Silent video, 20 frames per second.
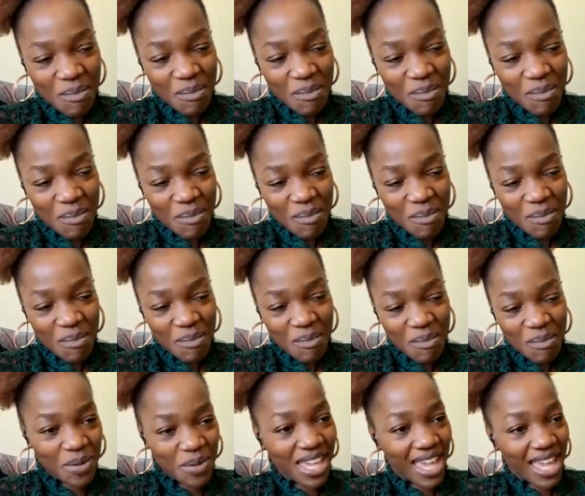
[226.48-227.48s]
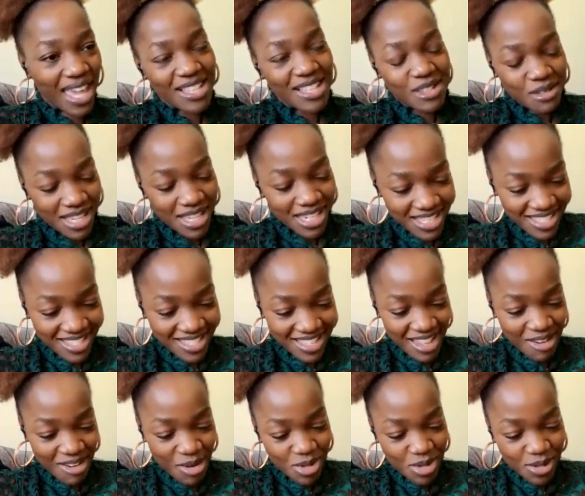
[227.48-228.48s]
Nikampokea Yesu ile
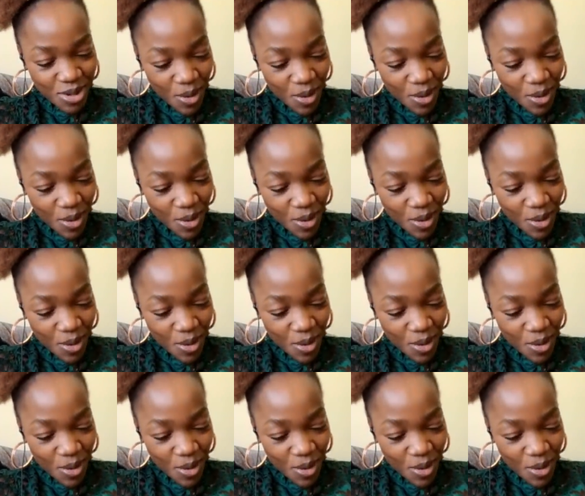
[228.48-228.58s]
siku.